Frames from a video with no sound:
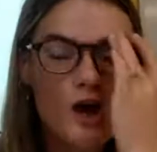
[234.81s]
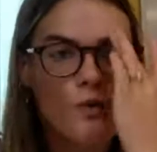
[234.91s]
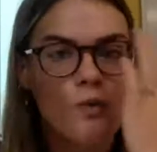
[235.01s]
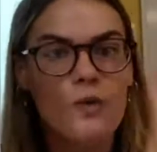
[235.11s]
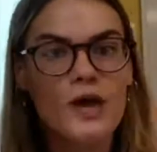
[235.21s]

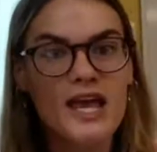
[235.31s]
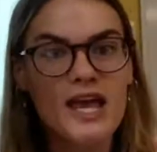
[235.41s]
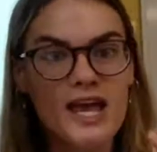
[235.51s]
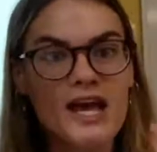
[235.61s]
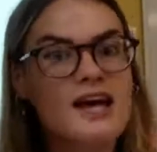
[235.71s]

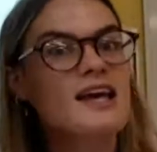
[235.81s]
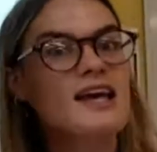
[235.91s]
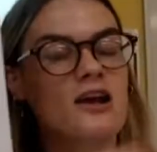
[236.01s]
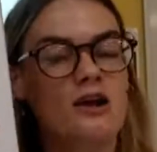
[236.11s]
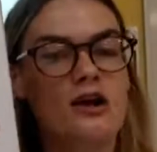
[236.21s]
we
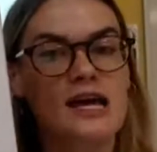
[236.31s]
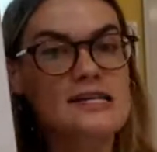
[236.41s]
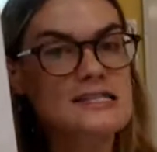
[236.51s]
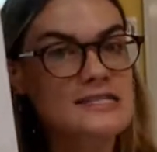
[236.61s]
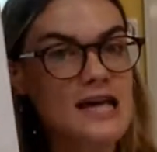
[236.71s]
hear
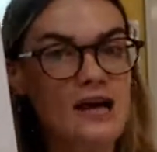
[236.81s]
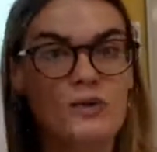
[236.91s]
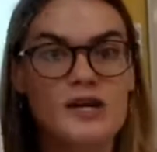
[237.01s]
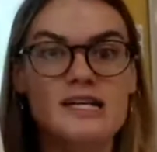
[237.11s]
his side where